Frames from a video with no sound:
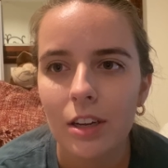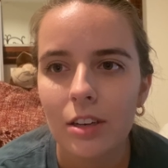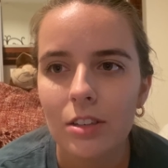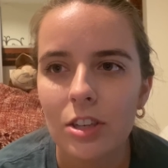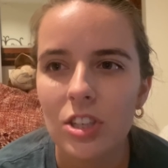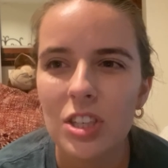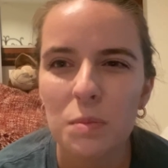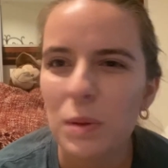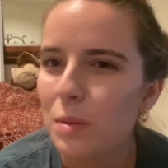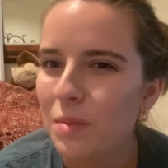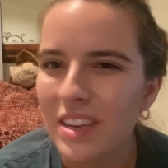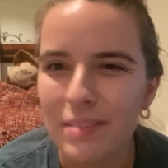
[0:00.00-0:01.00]
to just be
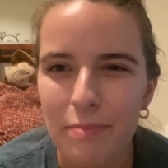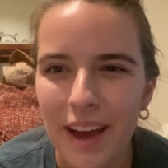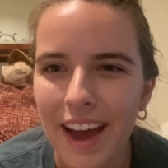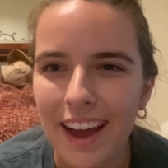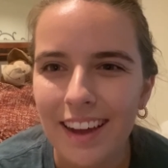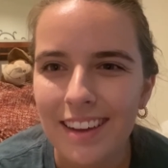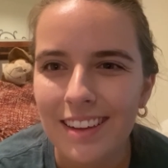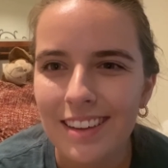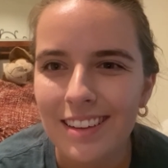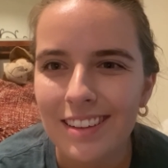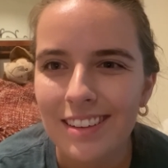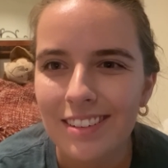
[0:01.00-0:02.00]
mean back,
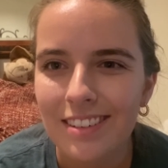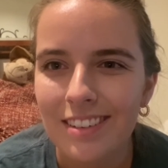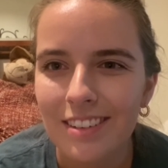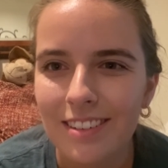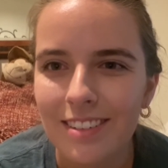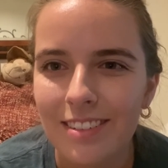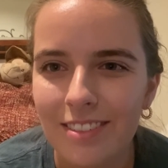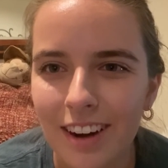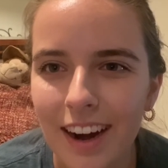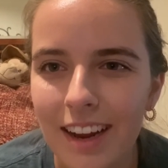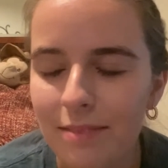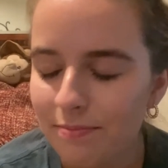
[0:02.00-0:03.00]

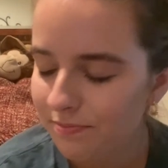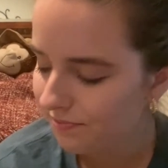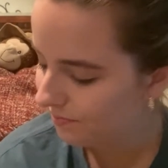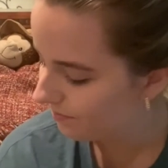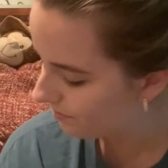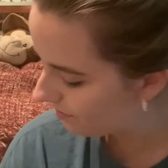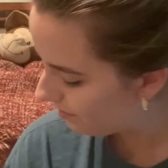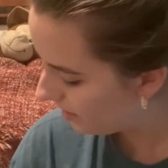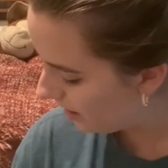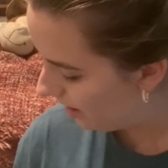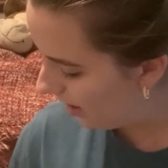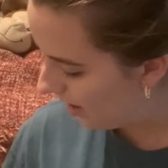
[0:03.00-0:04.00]
right?
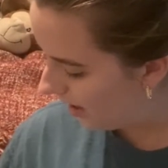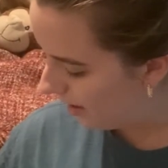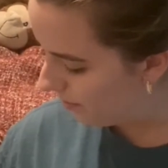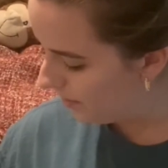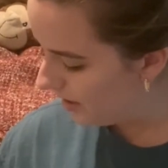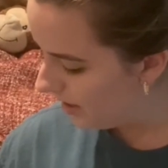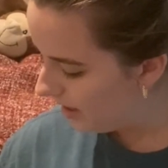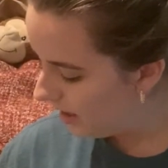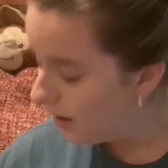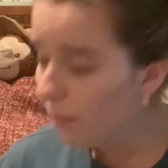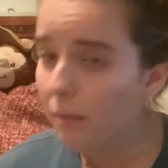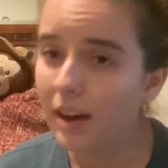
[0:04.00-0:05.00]
Um,
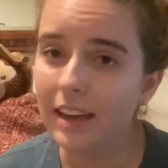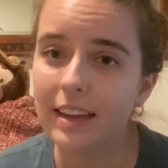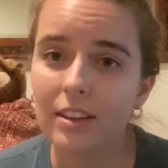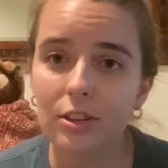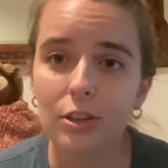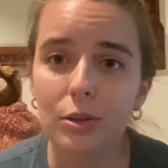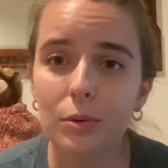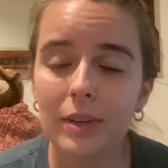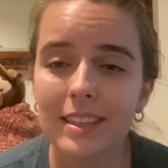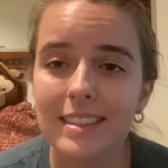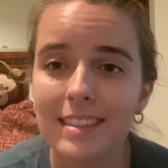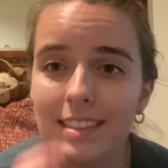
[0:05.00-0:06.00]
but Luke
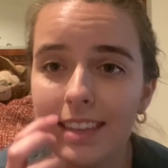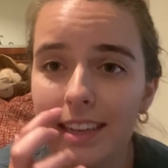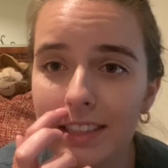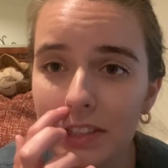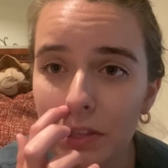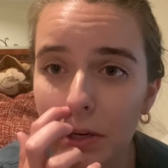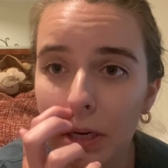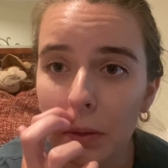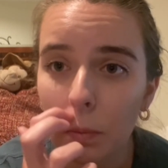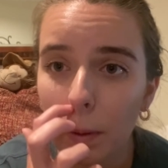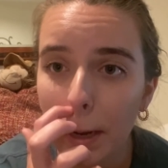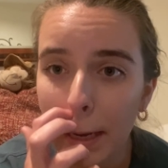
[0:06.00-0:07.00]

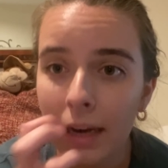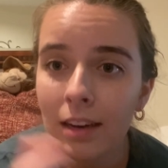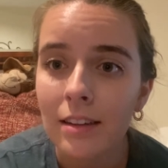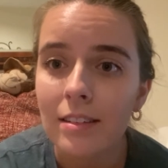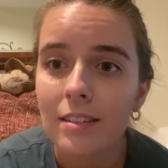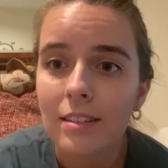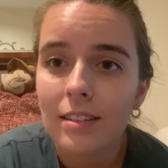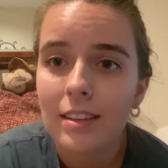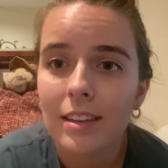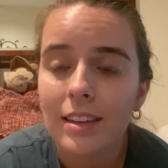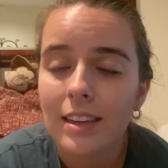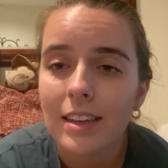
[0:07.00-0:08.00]
6.31
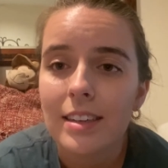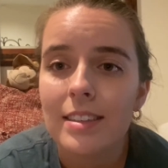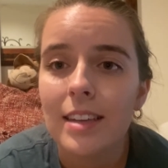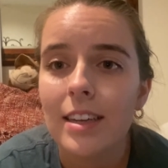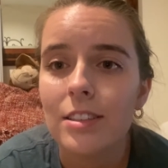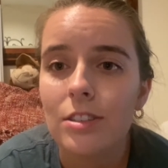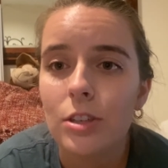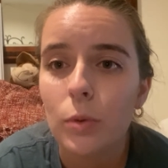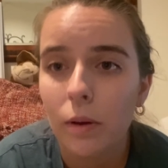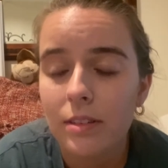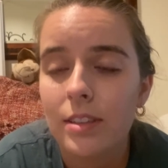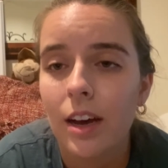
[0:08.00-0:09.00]
says, Do
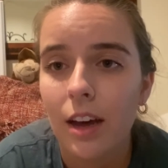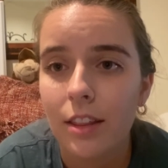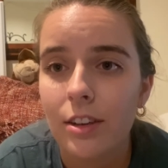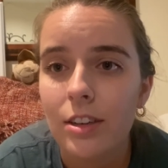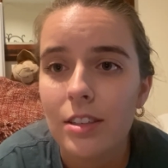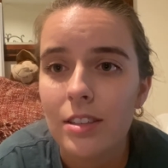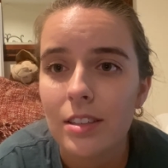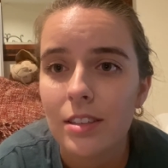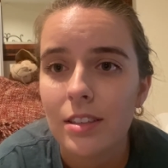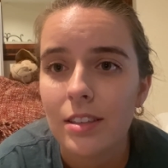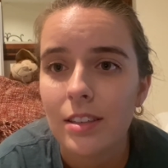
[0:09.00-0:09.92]
unto others